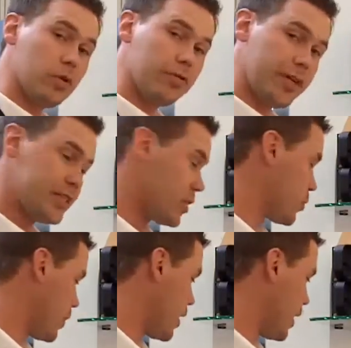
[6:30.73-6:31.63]
features
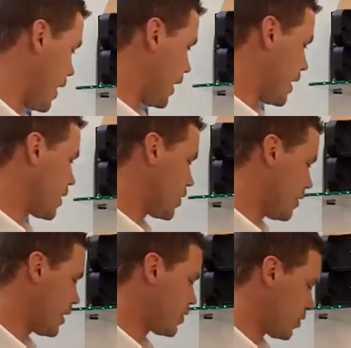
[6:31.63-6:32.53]
within Lake actually
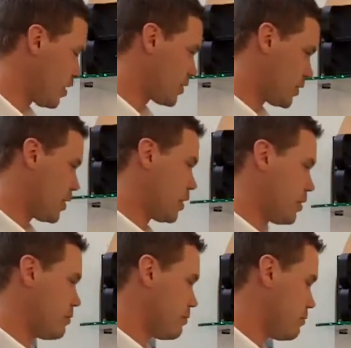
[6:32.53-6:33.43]
that you're not,
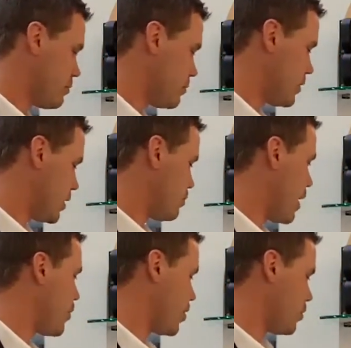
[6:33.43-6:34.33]

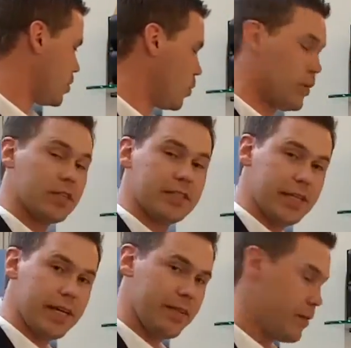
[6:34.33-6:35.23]
maybe you will not
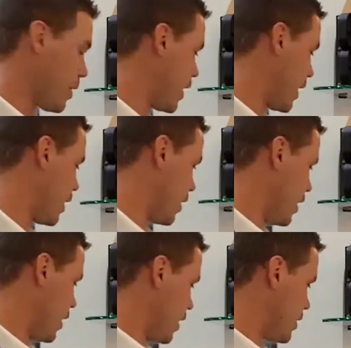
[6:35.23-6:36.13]
see in the beginning,
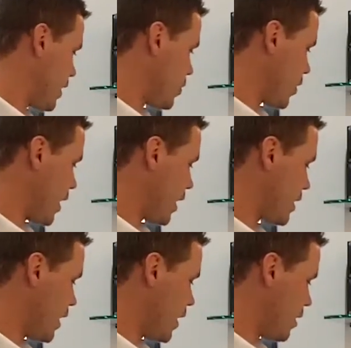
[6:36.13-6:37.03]
is that you can
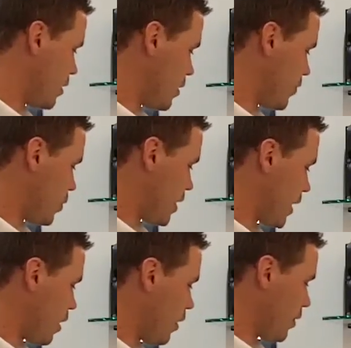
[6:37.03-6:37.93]
actually, if you take
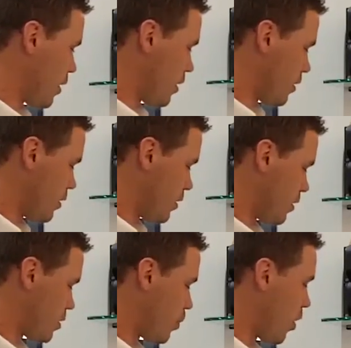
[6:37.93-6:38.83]
on
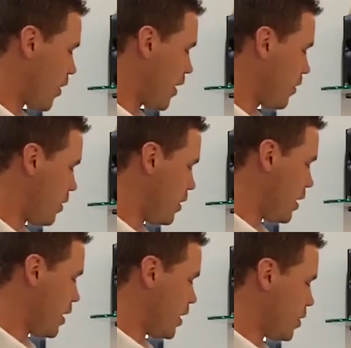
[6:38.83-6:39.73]
this bar here,
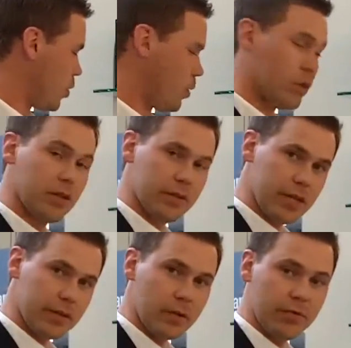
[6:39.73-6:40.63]

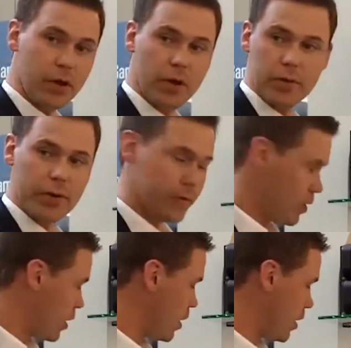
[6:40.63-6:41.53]
it will follow you
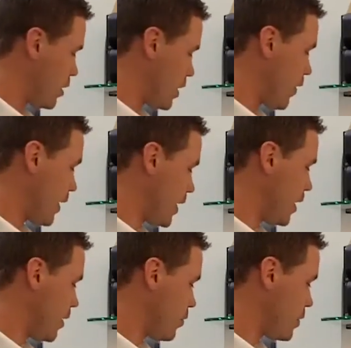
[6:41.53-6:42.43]
directly.
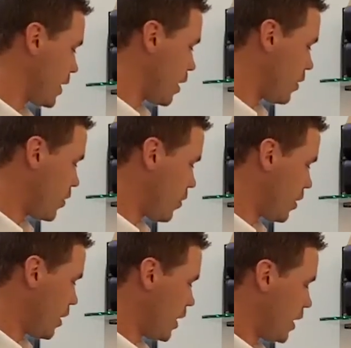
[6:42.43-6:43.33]
If you take under,
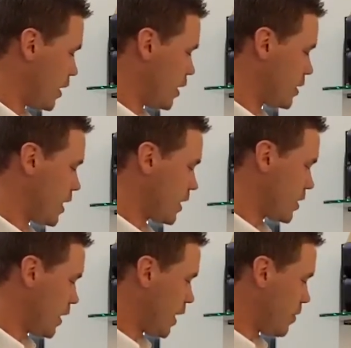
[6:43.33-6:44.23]
it's
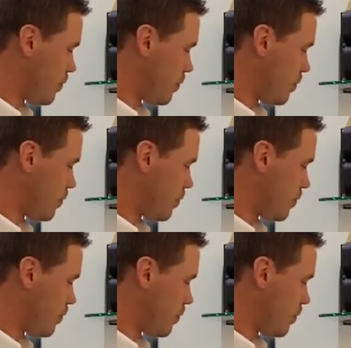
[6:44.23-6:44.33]
actually